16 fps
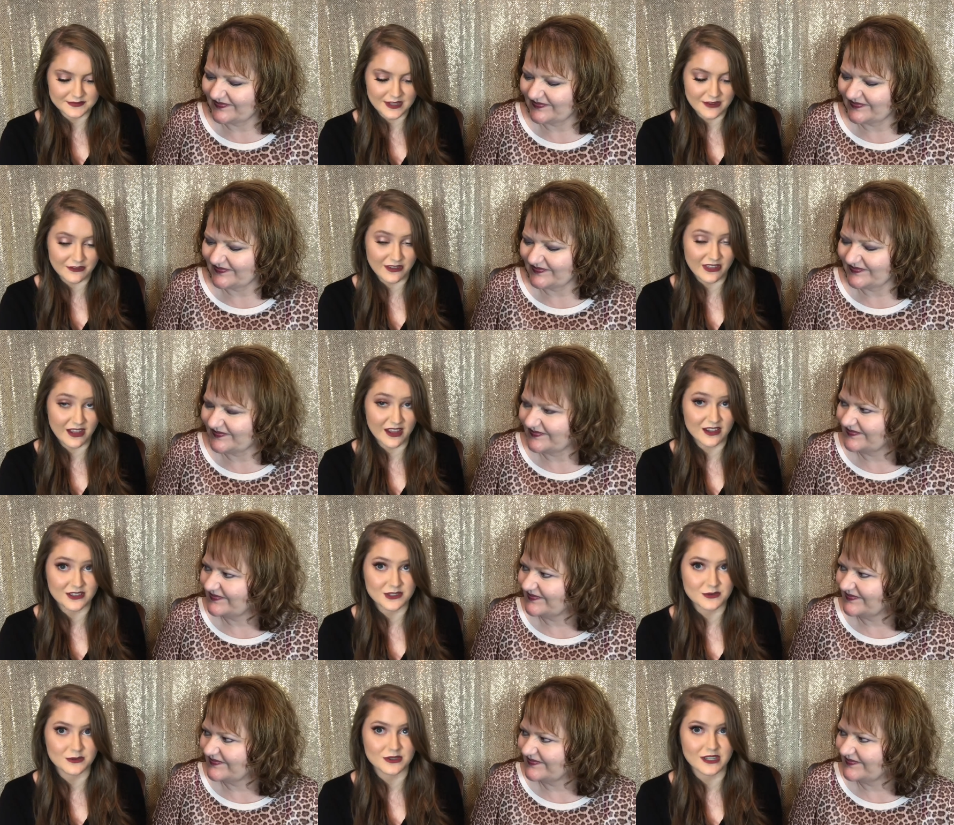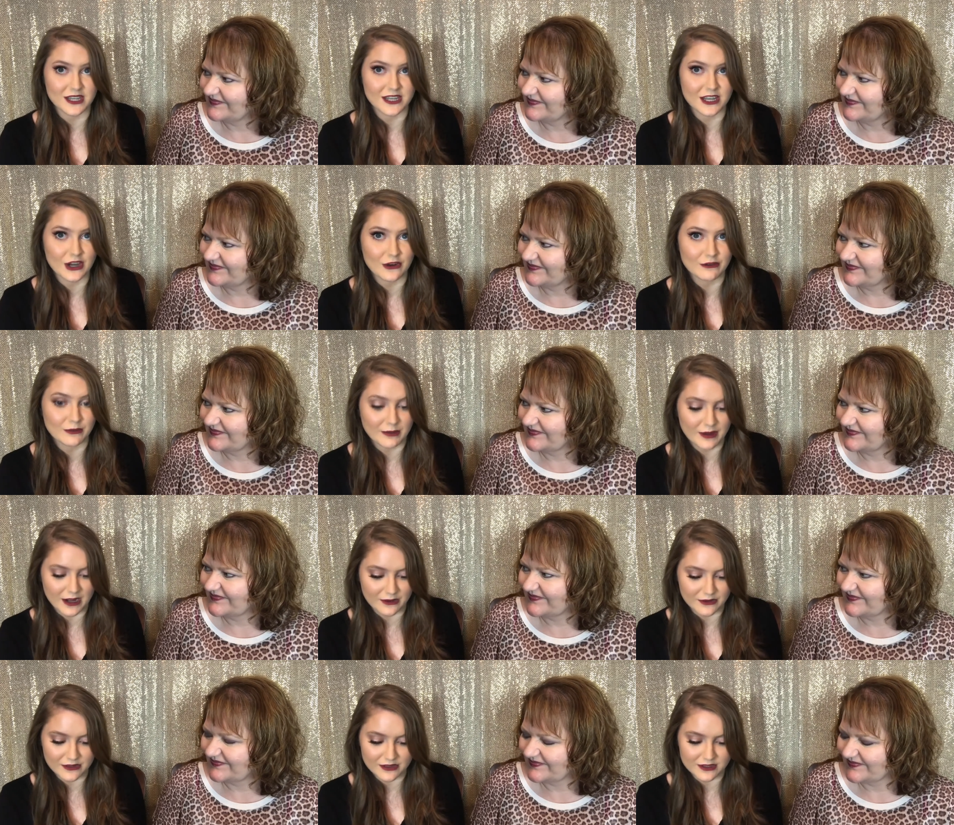Speaker 1: everything else will like
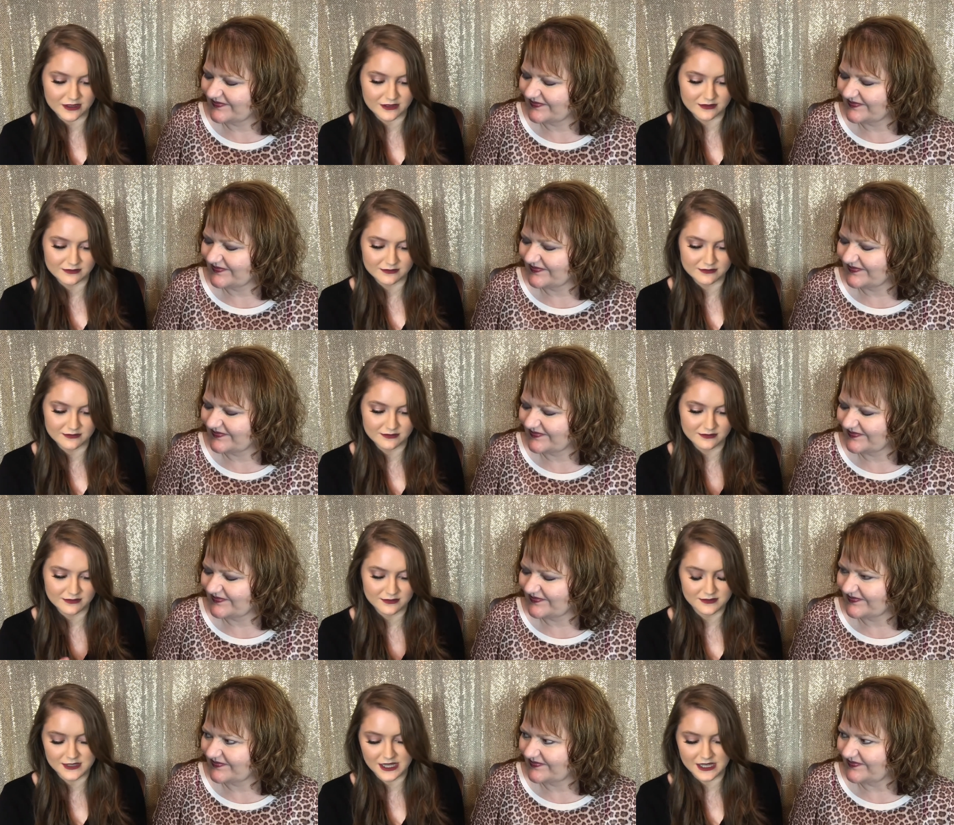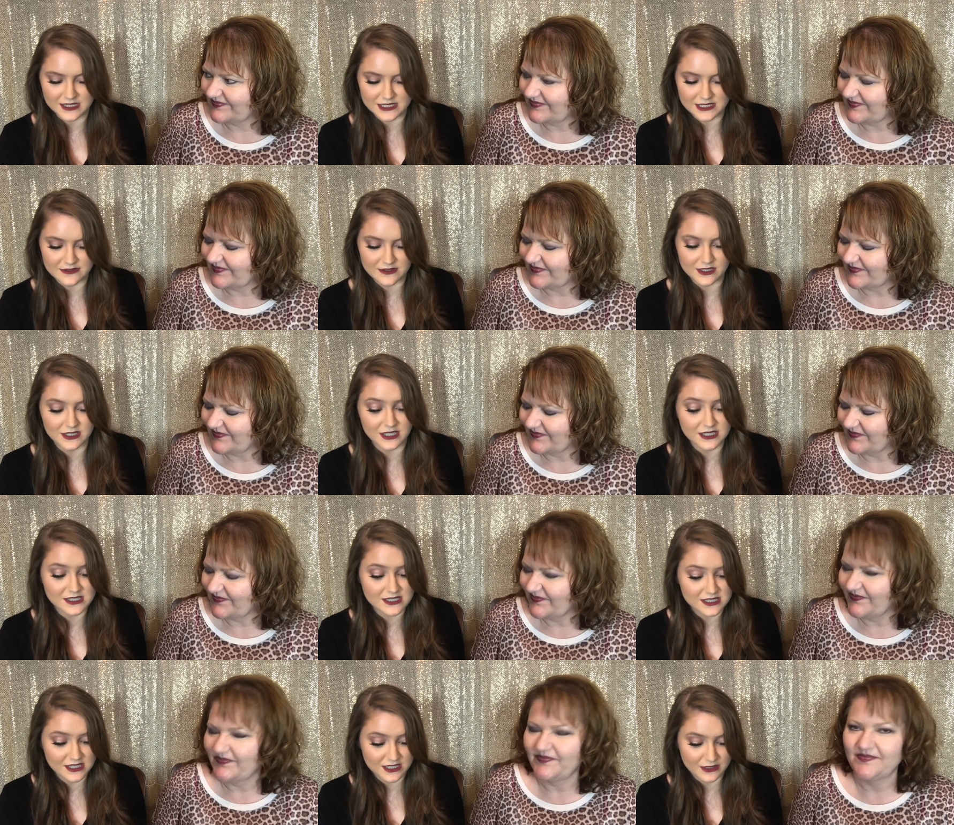overpower the taste of the
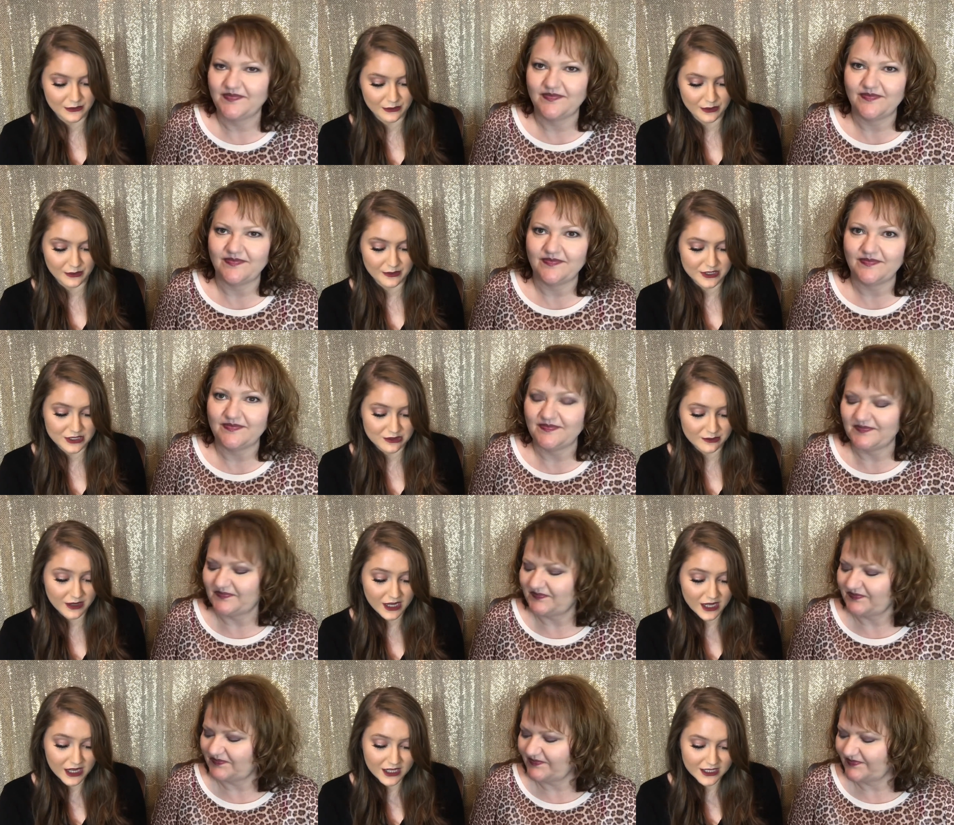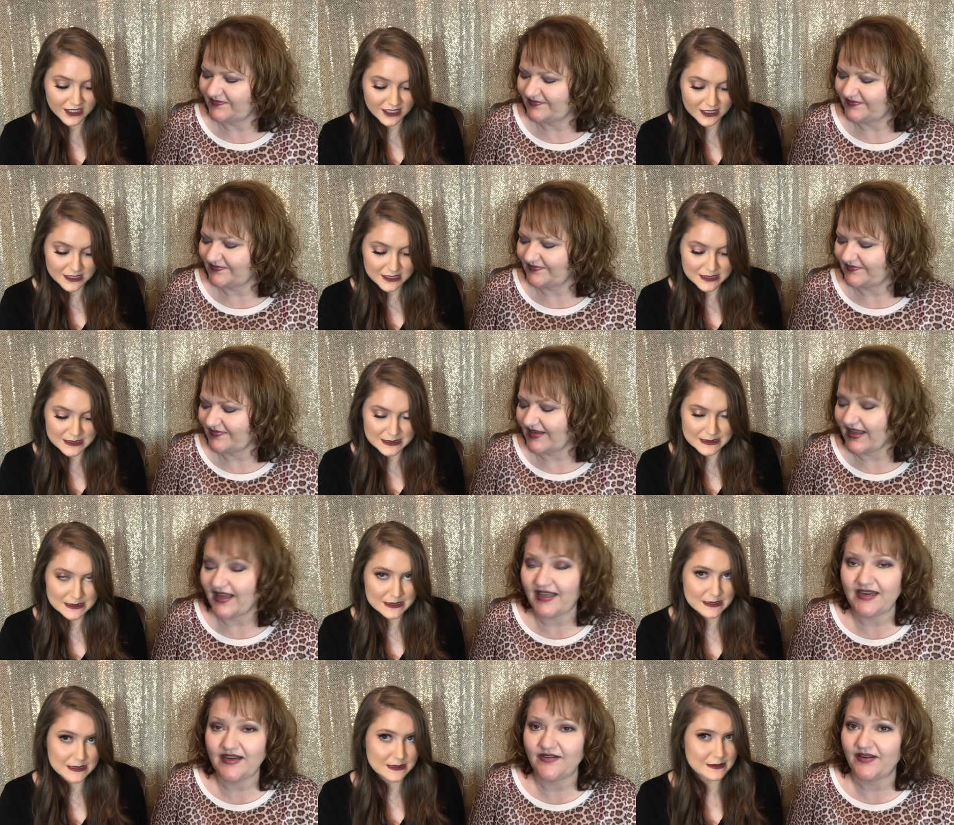nuts and it won't be too bad.
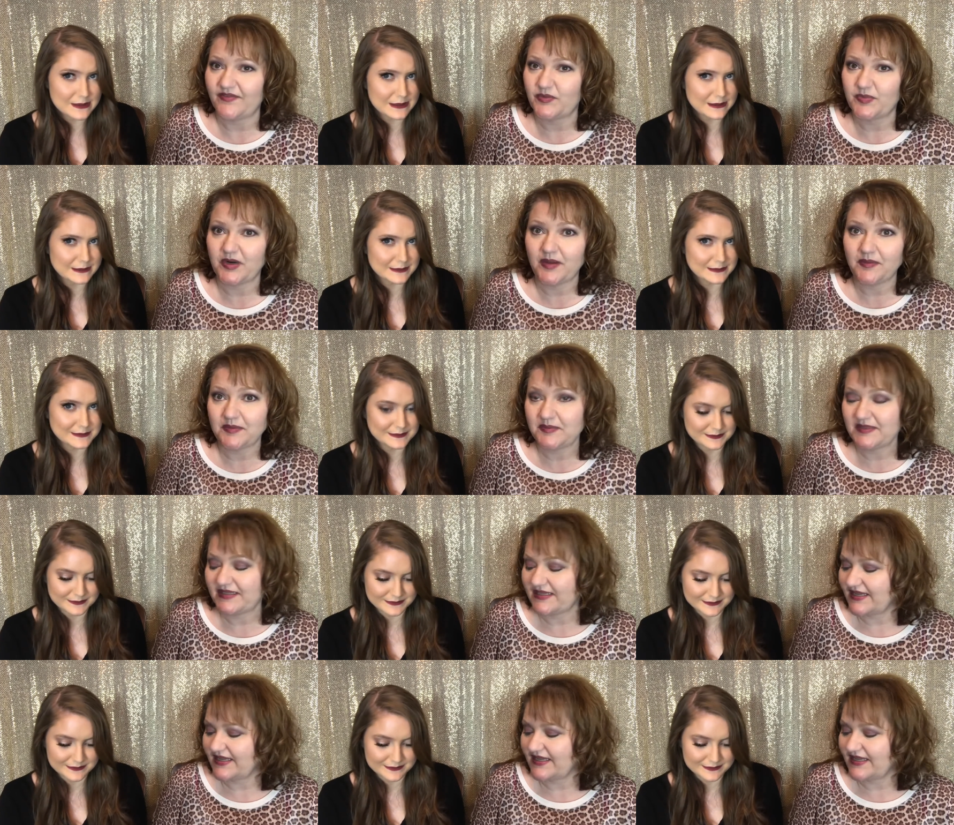
Speaker 2: I don't, I don't have know. a problem with